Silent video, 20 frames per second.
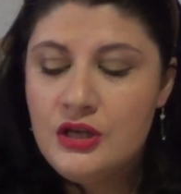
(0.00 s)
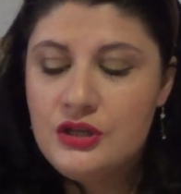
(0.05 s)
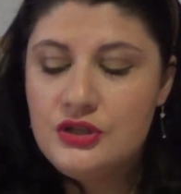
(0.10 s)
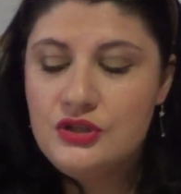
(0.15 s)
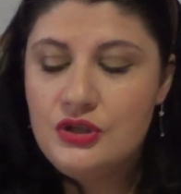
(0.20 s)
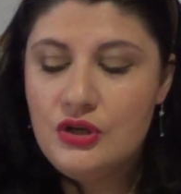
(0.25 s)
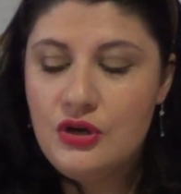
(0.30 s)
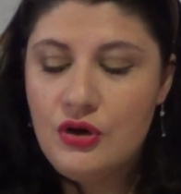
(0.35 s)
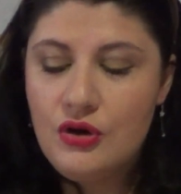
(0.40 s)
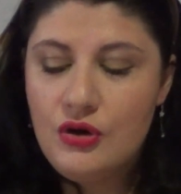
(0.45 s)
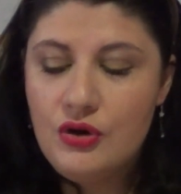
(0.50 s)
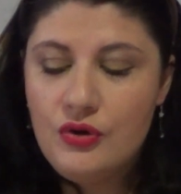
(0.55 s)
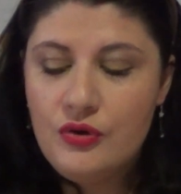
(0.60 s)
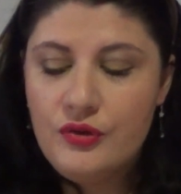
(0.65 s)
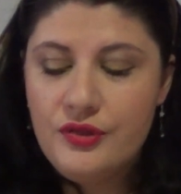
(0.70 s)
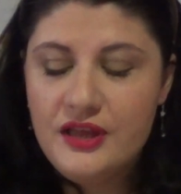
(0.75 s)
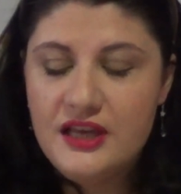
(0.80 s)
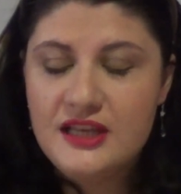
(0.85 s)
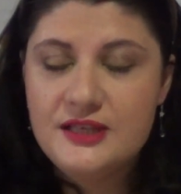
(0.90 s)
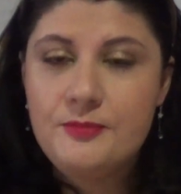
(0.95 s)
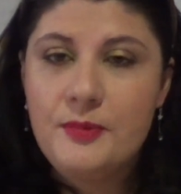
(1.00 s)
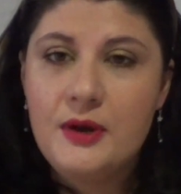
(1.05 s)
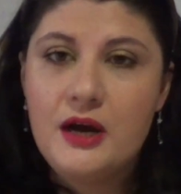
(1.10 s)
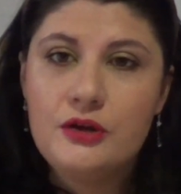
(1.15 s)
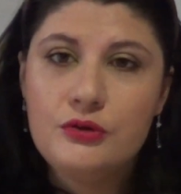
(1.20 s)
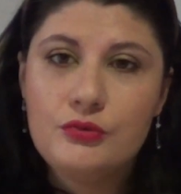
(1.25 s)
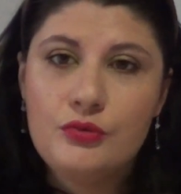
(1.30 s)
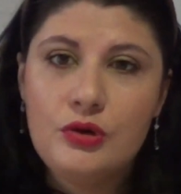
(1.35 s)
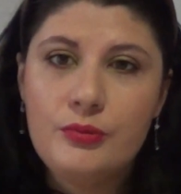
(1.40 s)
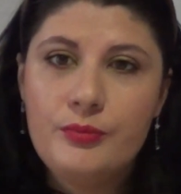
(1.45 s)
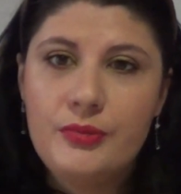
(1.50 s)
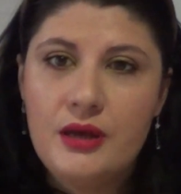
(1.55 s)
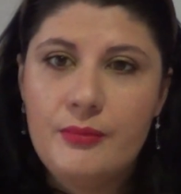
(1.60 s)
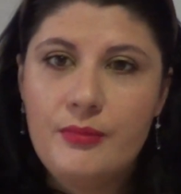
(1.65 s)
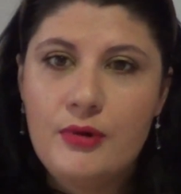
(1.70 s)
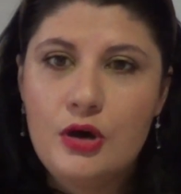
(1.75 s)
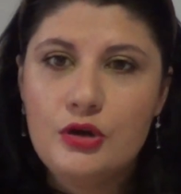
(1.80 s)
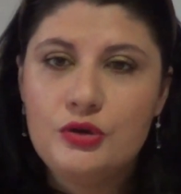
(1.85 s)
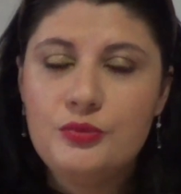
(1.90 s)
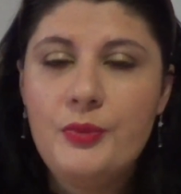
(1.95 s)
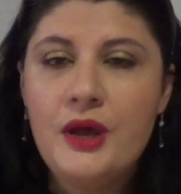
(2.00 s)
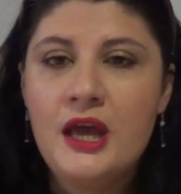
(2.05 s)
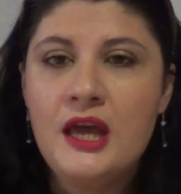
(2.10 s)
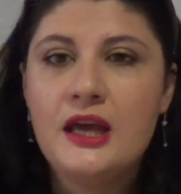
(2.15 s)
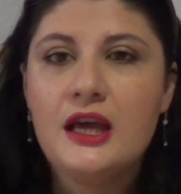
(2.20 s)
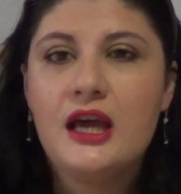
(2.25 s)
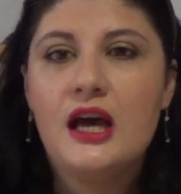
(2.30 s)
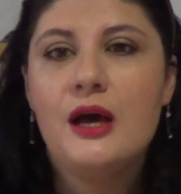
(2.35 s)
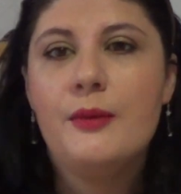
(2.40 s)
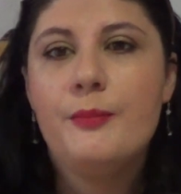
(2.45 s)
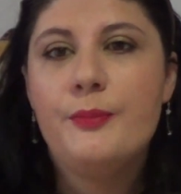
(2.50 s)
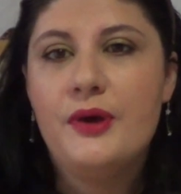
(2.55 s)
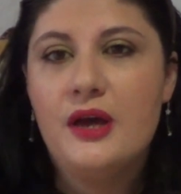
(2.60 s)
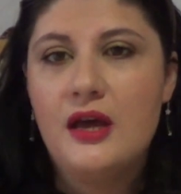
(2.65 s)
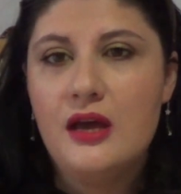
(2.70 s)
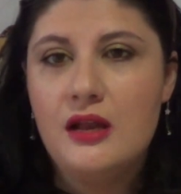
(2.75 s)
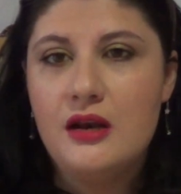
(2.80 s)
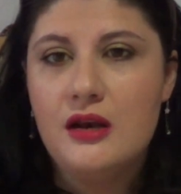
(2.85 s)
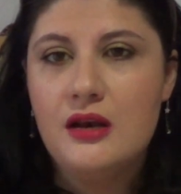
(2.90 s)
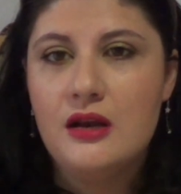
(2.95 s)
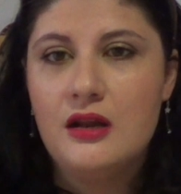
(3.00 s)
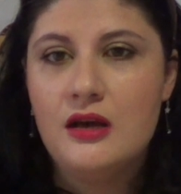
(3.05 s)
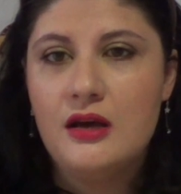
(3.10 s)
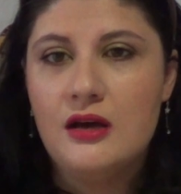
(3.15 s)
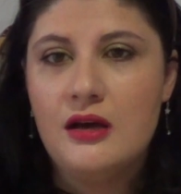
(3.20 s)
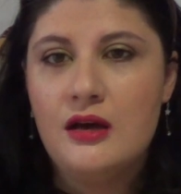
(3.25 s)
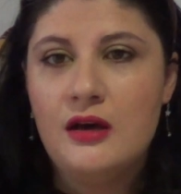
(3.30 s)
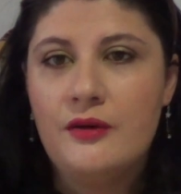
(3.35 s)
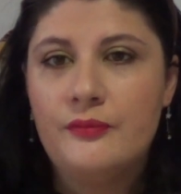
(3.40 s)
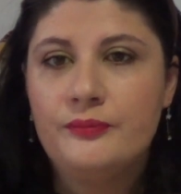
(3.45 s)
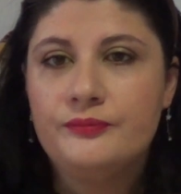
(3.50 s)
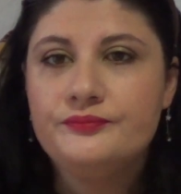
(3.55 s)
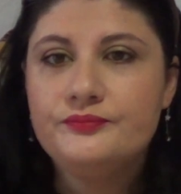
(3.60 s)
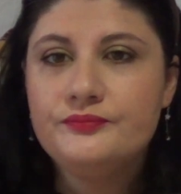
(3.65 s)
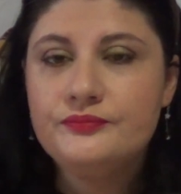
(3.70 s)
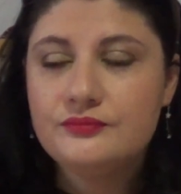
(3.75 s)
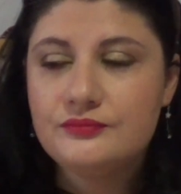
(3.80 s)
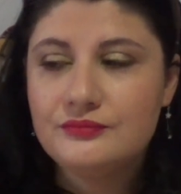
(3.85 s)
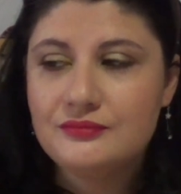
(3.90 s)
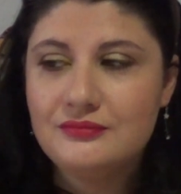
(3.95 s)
So this part will be about makeup, and